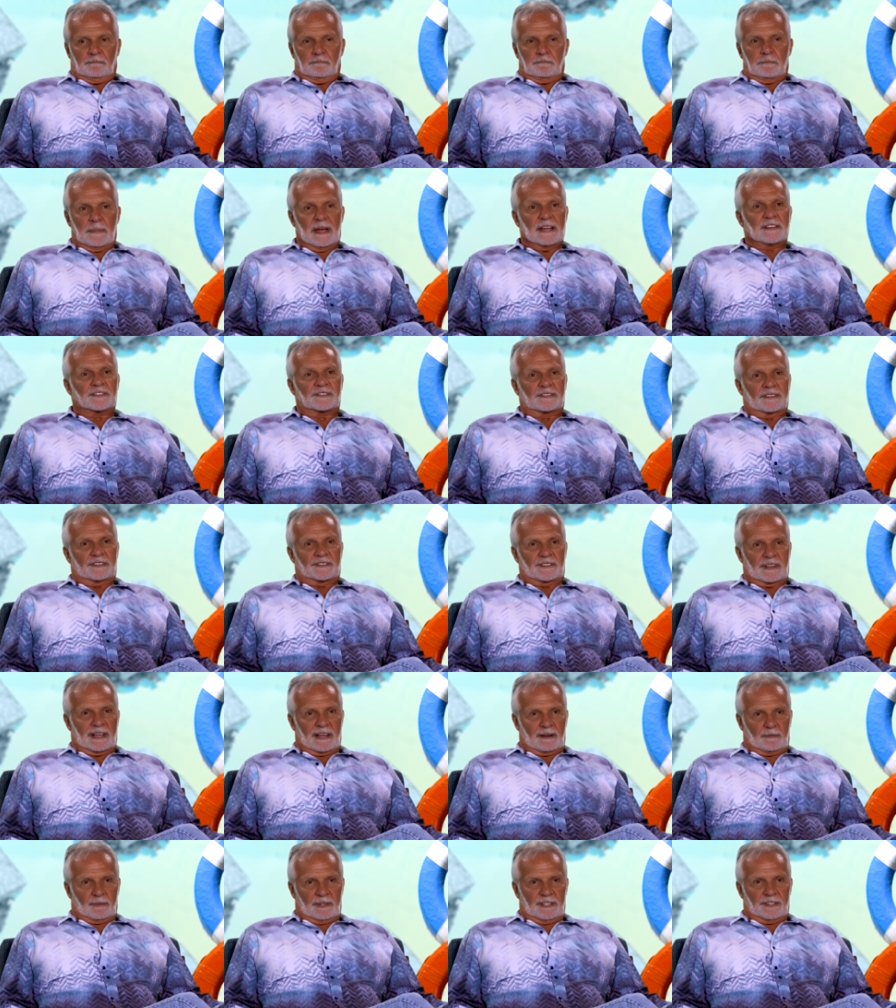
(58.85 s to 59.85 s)
makes the
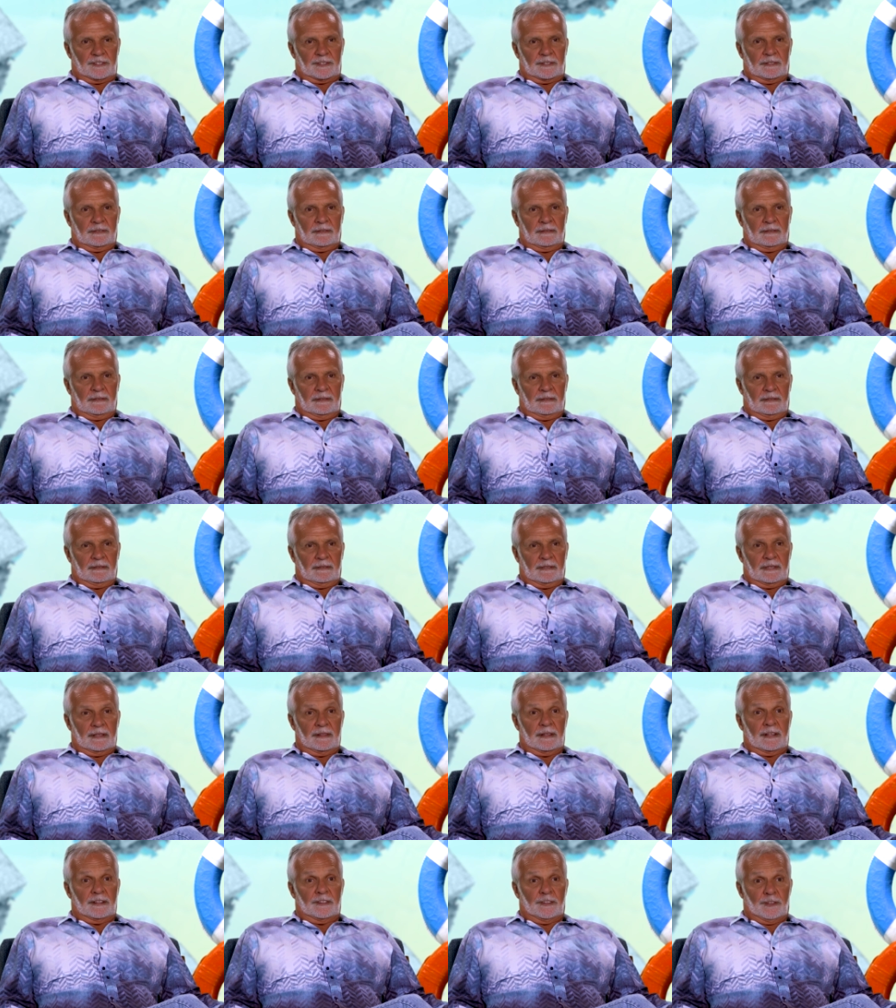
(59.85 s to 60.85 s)
sandwich,
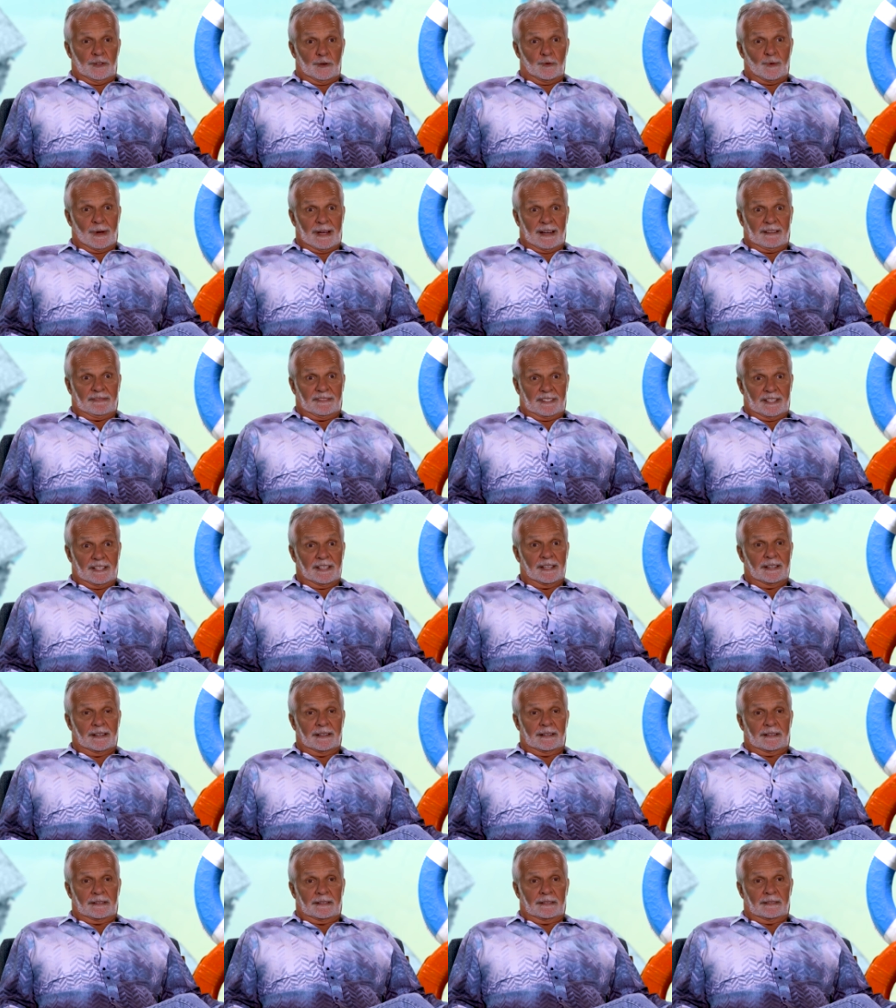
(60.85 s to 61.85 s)
and then you have to eat
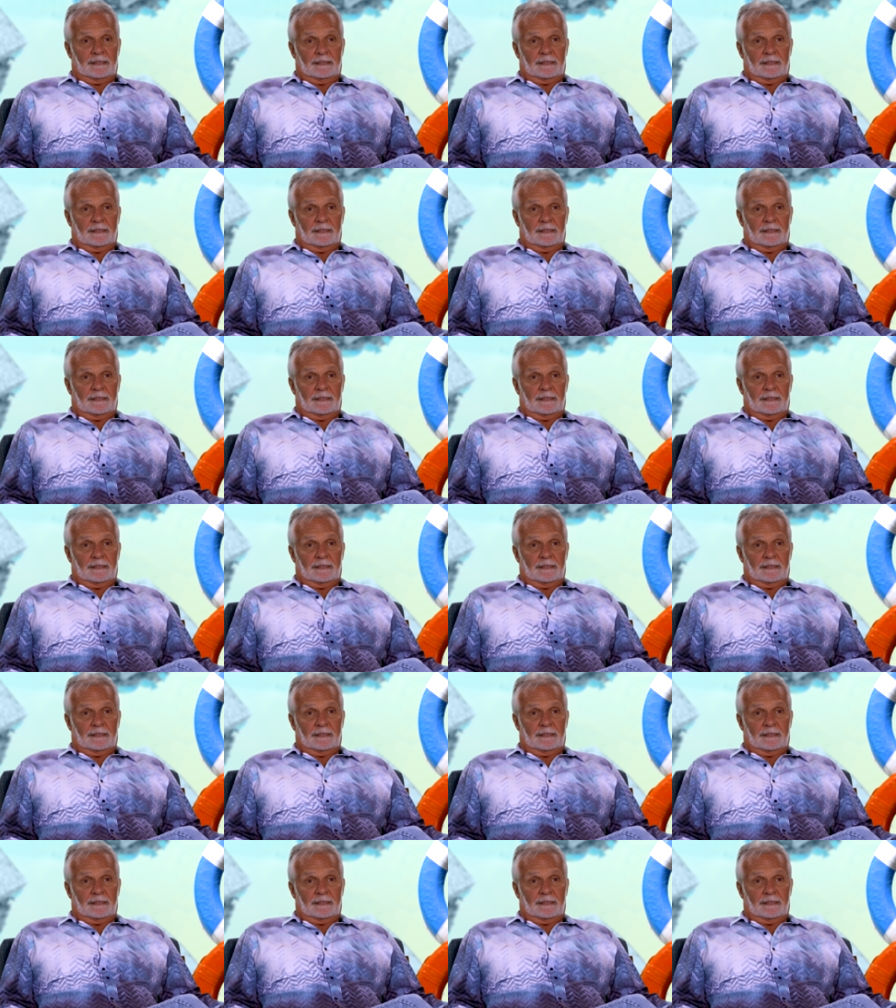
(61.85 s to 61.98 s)
it,